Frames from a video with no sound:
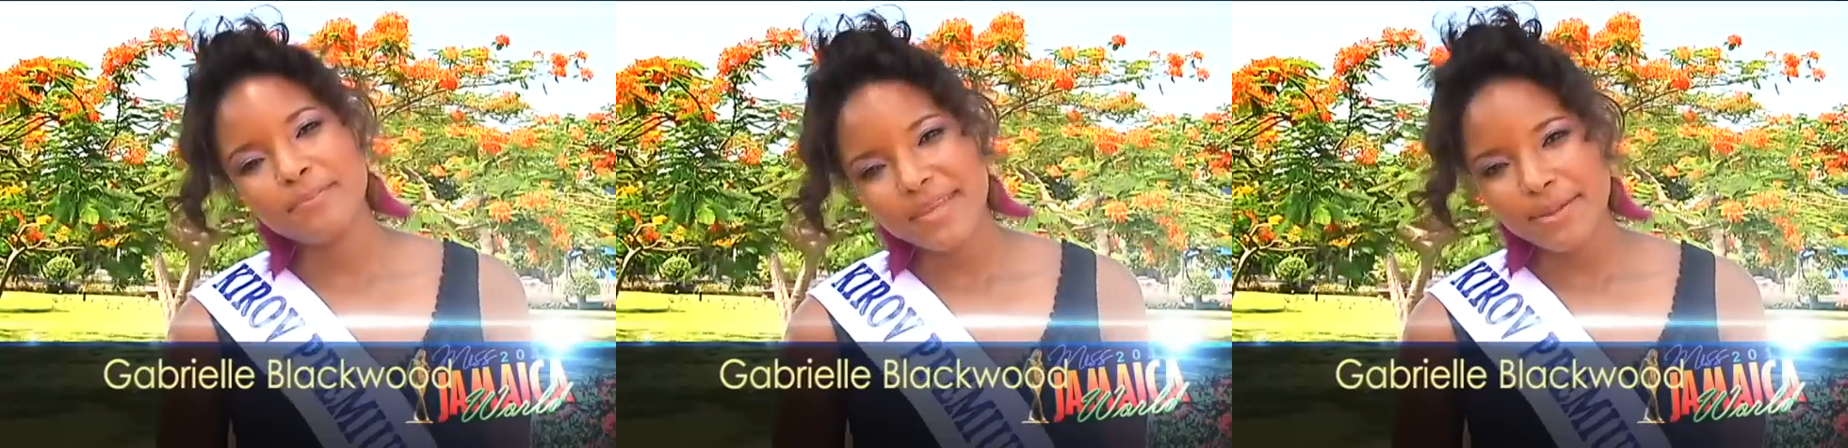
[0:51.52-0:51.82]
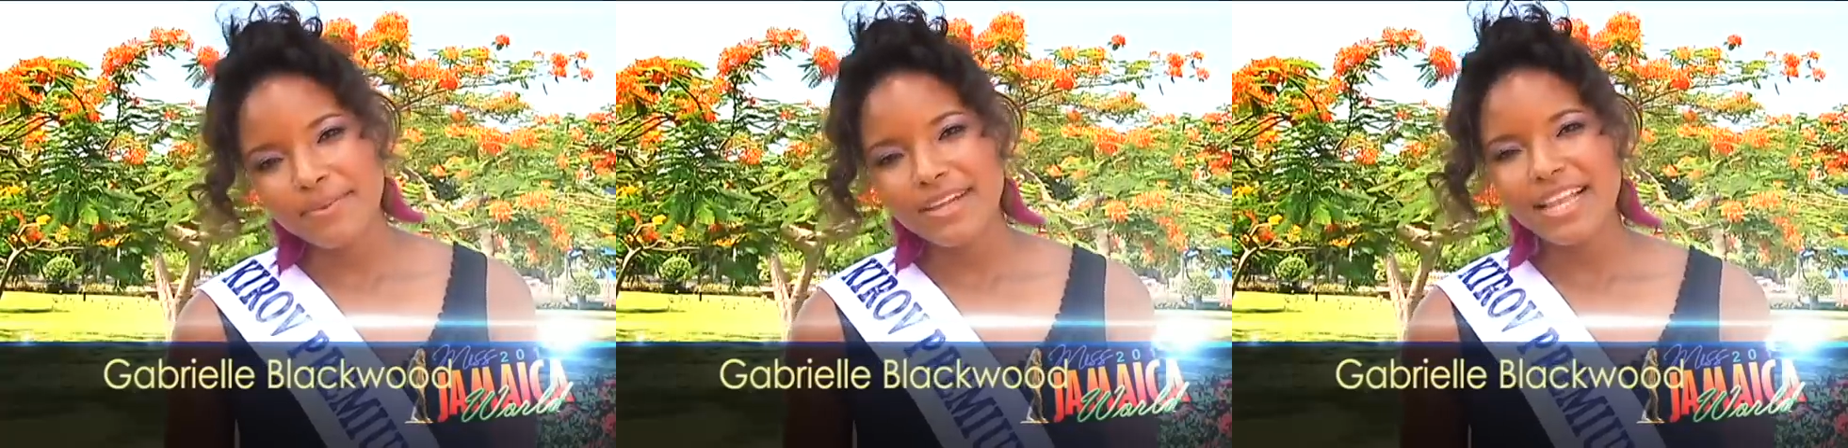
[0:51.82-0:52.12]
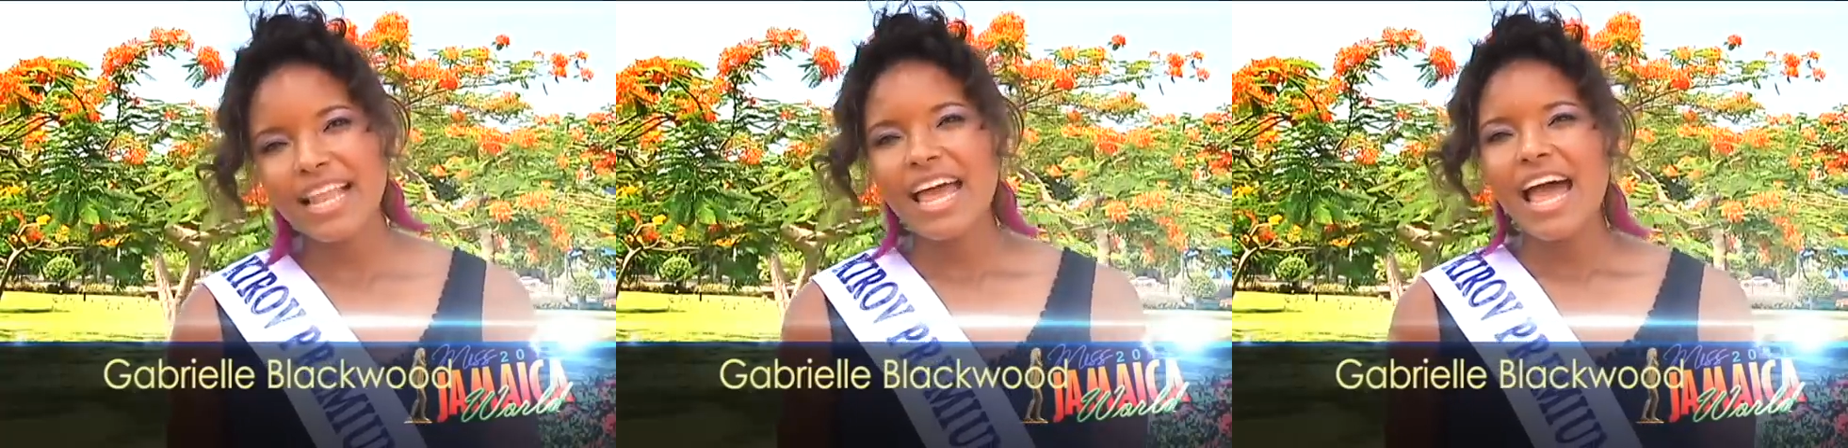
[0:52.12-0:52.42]
people,
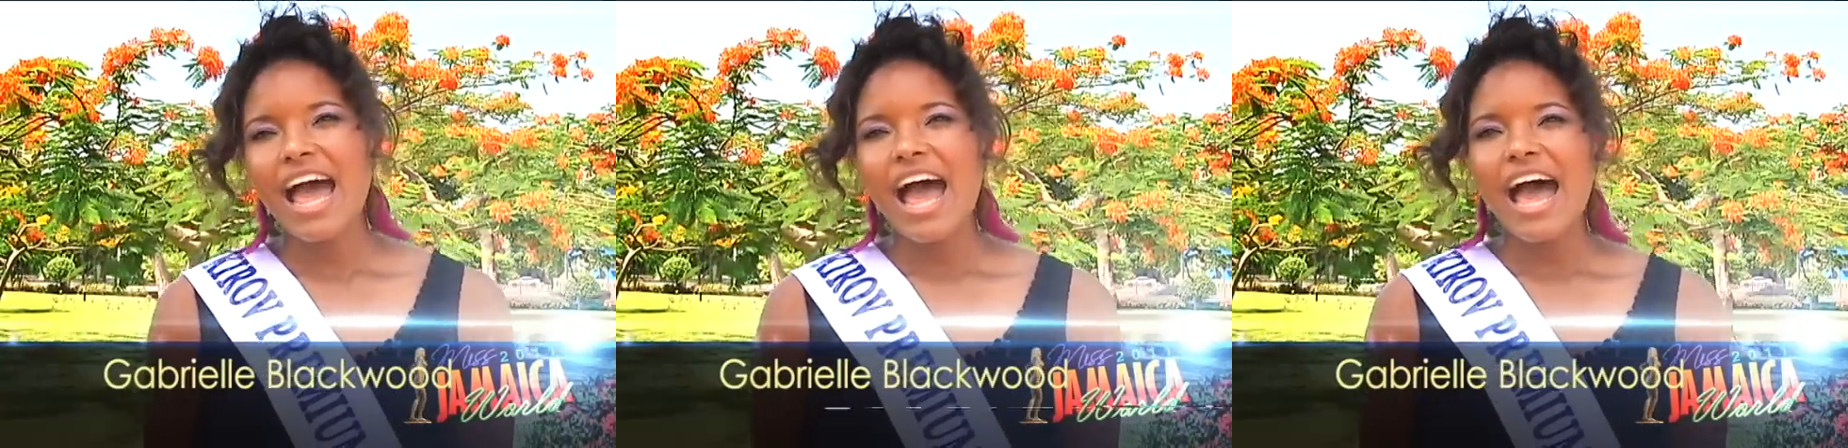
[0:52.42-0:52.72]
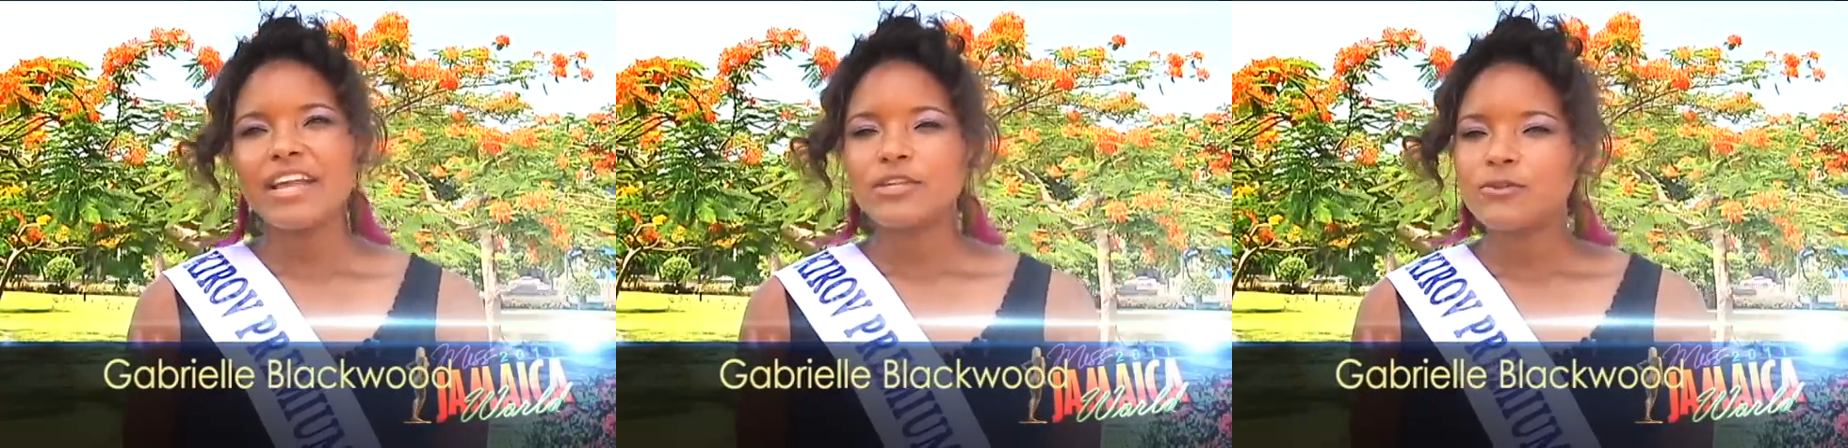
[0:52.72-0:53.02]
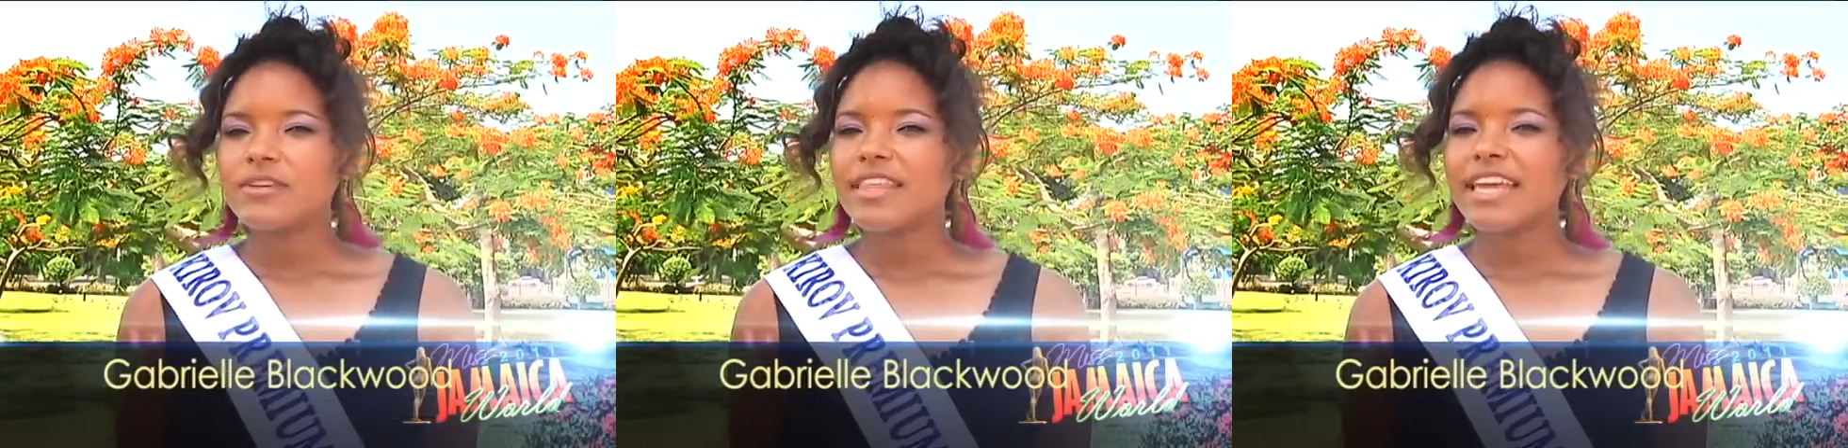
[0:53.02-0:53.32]
I
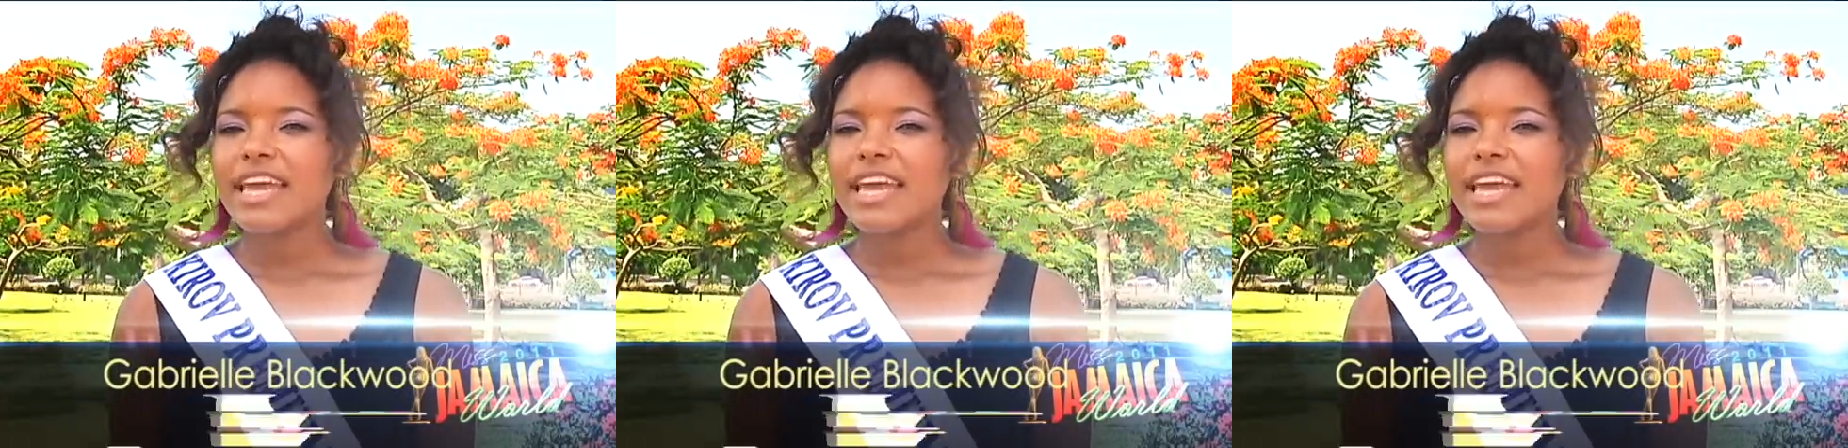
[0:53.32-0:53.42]
don't think